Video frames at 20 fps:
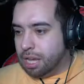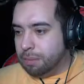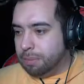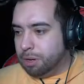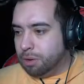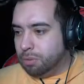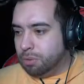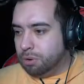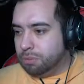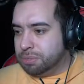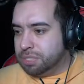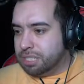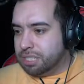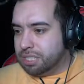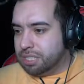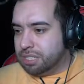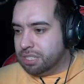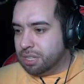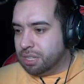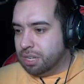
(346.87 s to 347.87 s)
How many rooms does
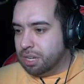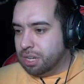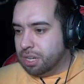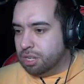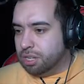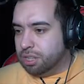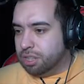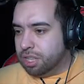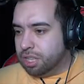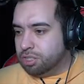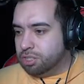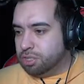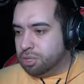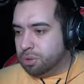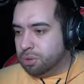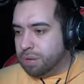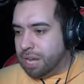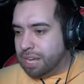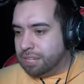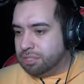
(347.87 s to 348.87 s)
this dude... This
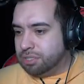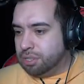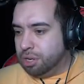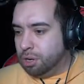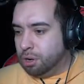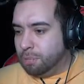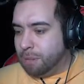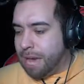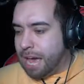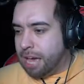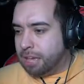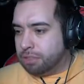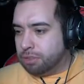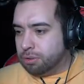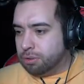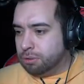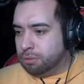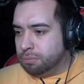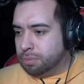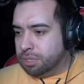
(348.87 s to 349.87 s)
dude has two
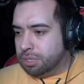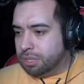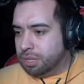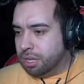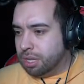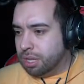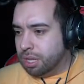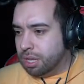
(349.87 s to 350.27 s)
bathrooms.